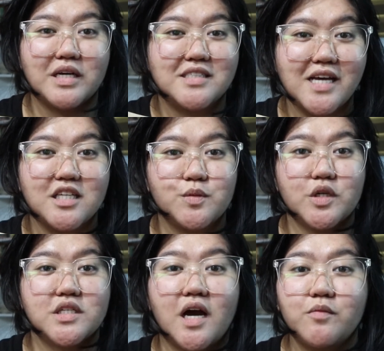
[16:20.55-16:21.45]
make sense
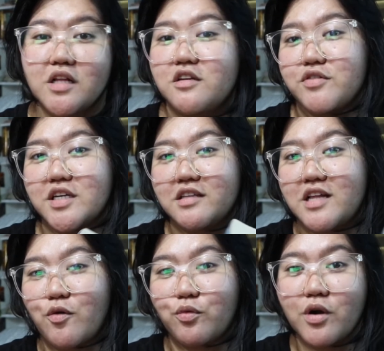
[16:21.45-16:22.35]
because I'm not living in
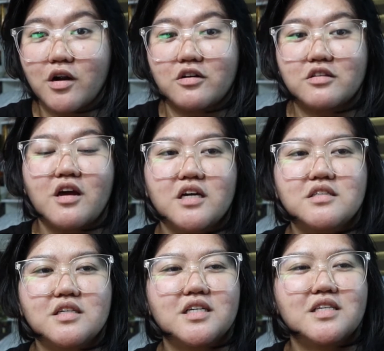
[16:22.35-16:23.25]
that world.
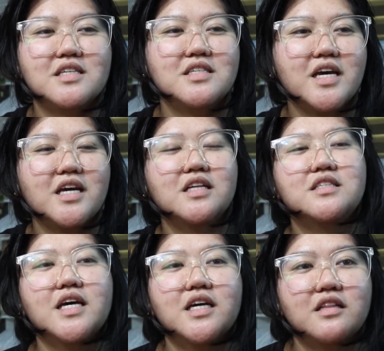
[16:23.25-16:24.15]
Because it's like
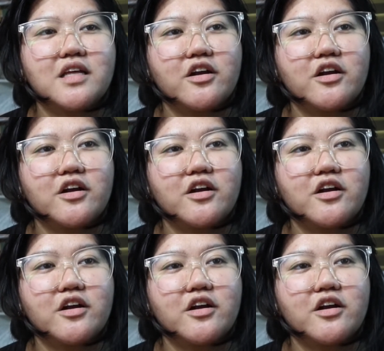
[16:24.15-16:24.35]
it's like